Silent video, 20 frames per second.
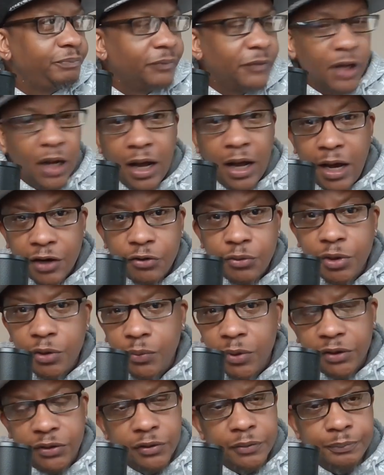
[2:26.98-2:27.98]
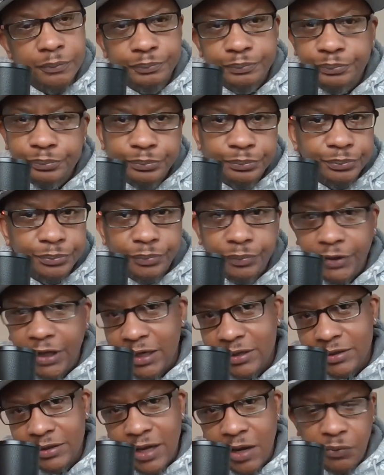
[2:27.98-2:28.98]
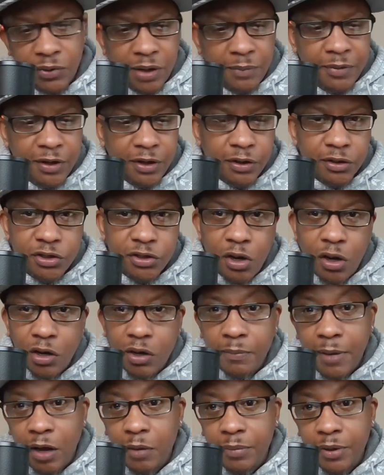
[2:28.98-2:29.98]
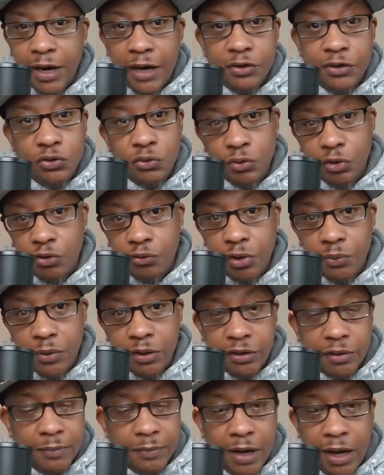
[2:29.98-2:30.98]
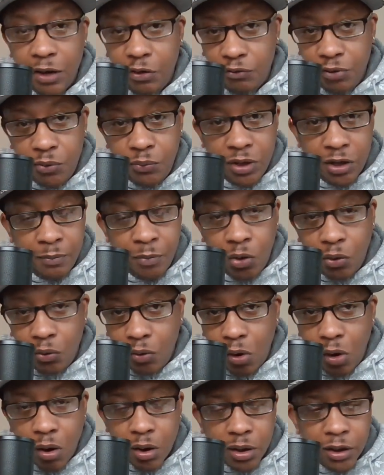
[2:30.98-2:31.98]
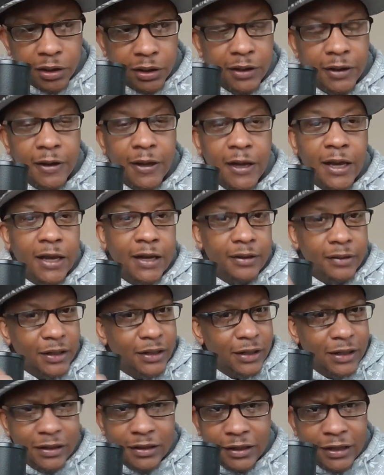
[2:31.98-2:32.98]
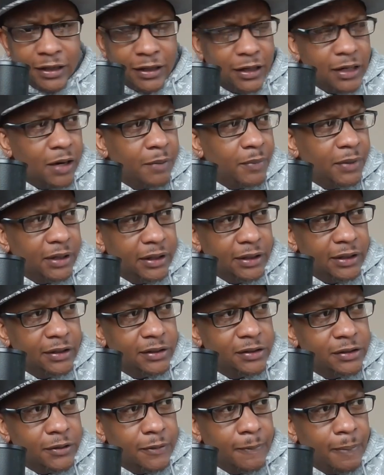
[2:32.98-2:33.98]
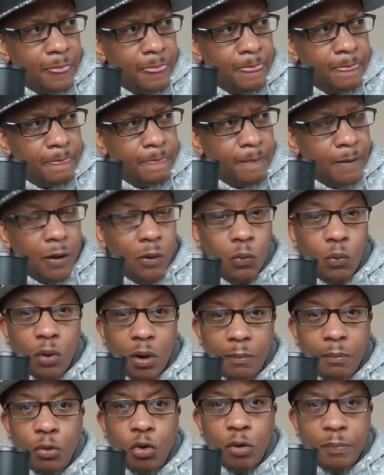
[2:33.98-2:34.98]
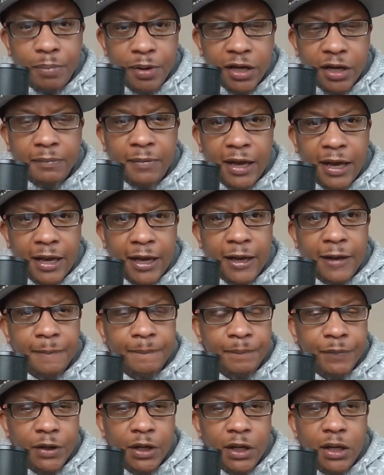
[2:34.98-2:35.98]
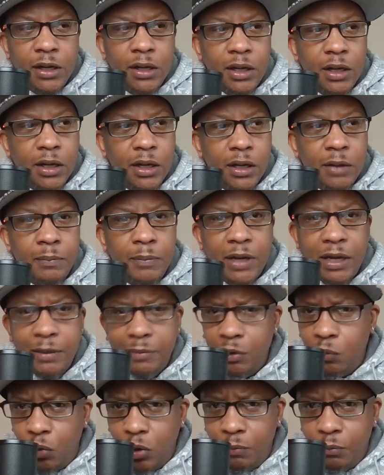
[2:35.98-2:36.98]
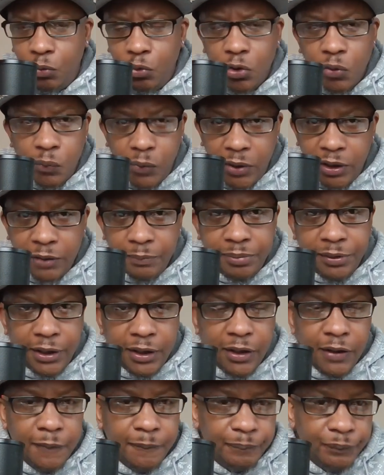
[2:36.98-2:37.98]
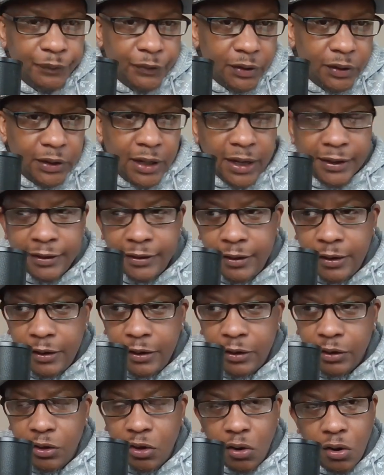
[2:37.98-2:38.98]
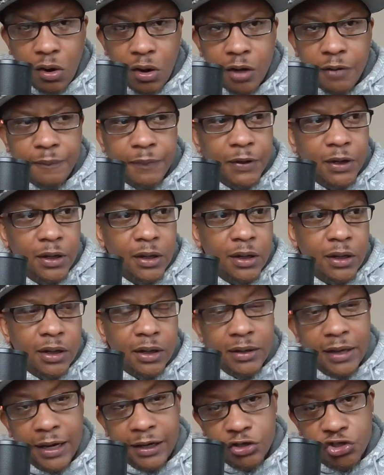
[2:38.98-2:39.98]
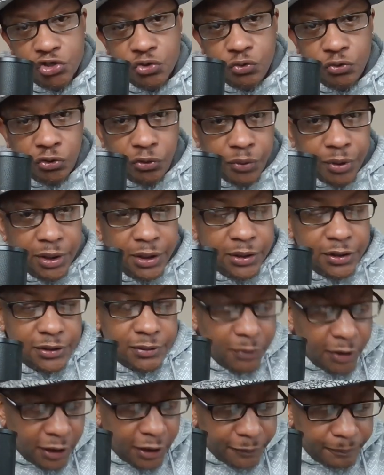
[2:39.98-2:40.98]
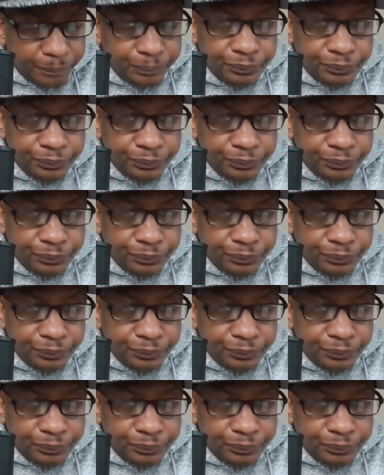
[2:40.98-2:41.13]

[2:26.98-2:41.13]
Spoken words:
agree with him. That's not what I'm here to talk about, but I do agree with him. I agree with him wholeheartedly. They need to get him at least one more big man and maybe one more wing player that can guard and that can shoot threes. But